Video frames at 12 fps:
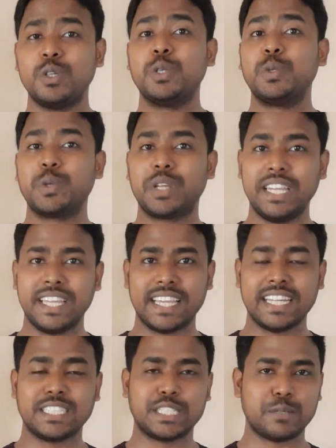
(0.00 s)
to click
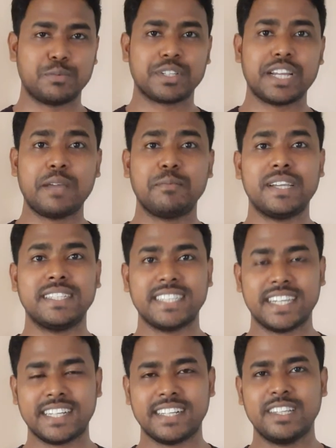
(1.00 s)
and subscribe my
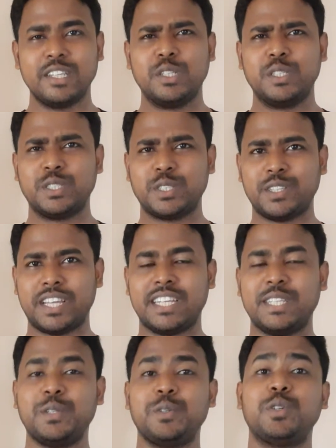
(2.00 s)
channel so
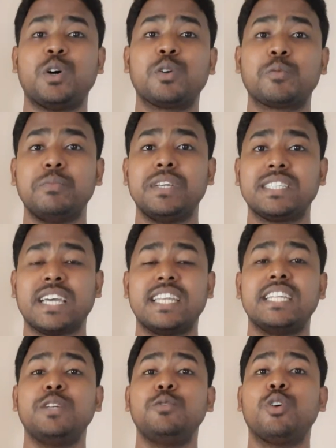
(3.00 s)
that you don't miss any
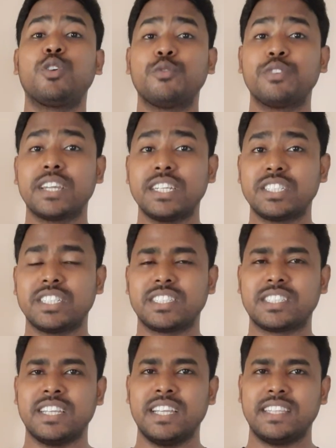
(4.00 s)
new
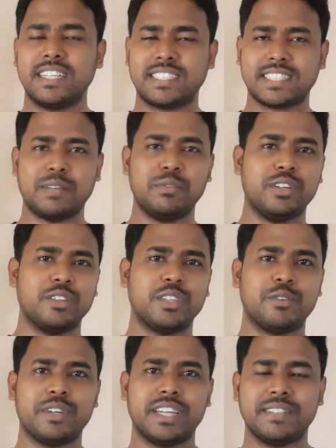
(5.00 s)
notifications that is coming on the
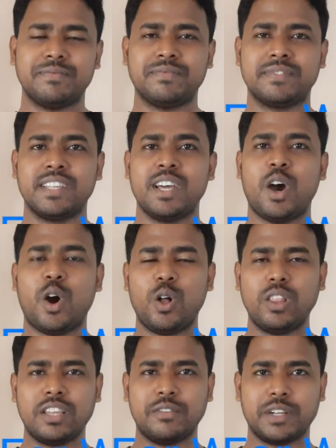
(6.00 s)
way.
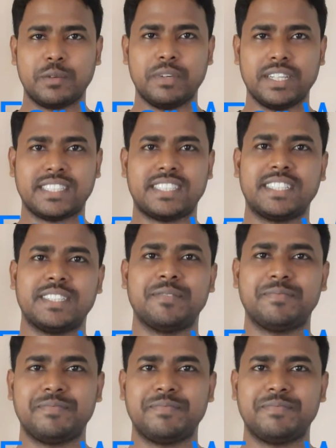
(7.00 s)
All the very best.